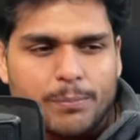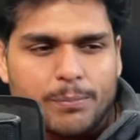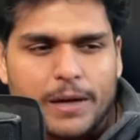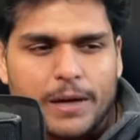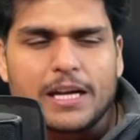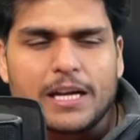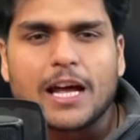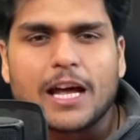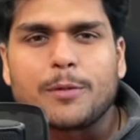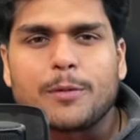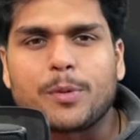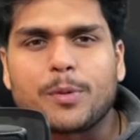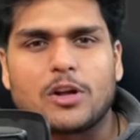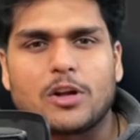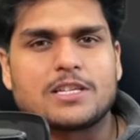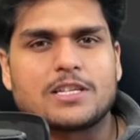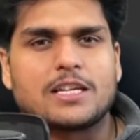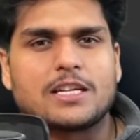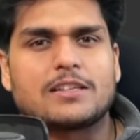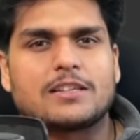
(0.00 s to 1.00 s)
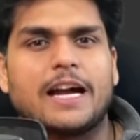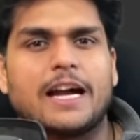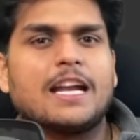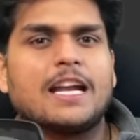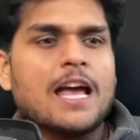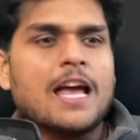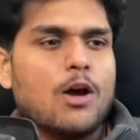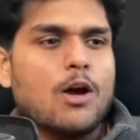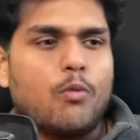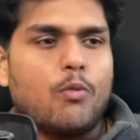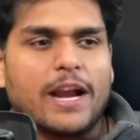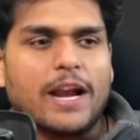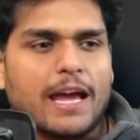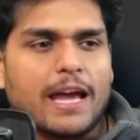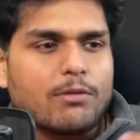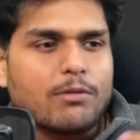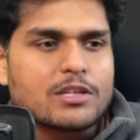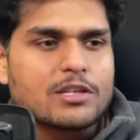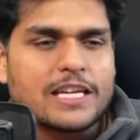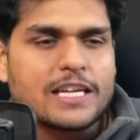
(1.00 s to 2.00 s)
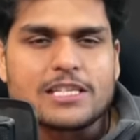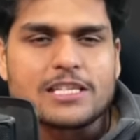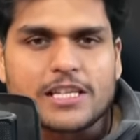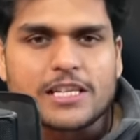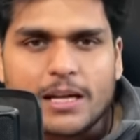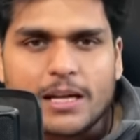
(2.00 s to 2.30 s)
build our projects, right? When I was teaching